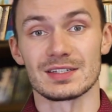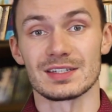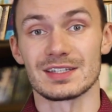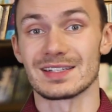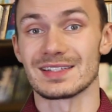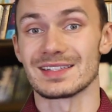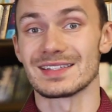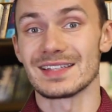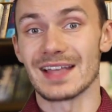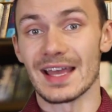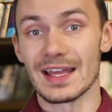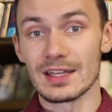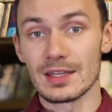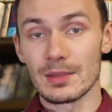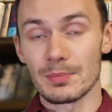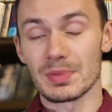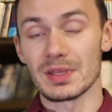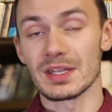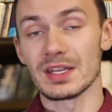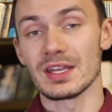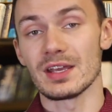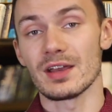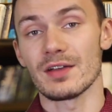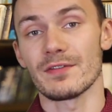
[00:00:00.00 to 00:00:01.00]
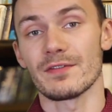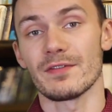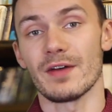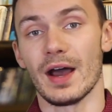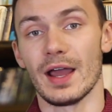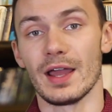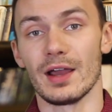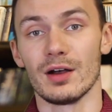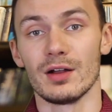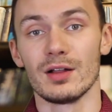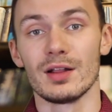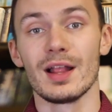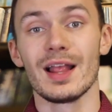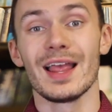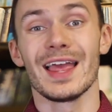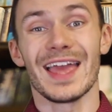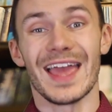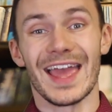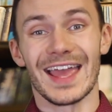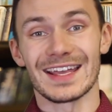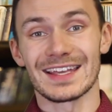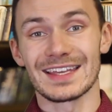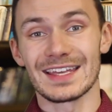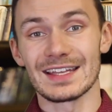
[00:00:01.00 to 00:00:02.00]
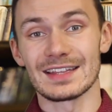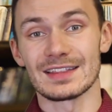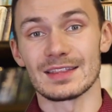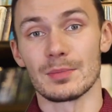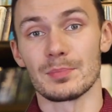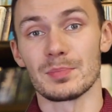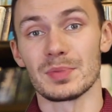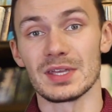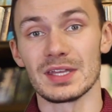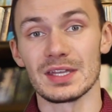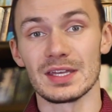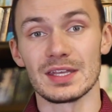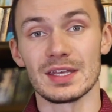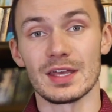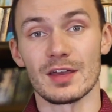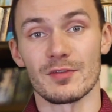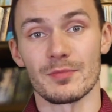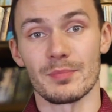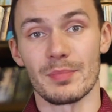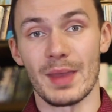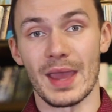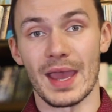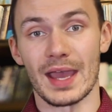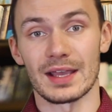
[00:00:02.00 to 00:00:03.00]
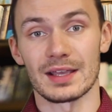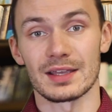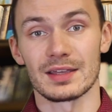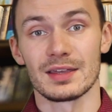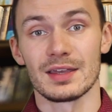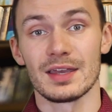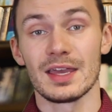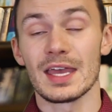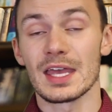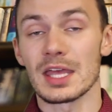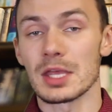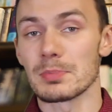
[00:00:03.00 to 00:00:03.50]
to send a PDF file and get the PDF back,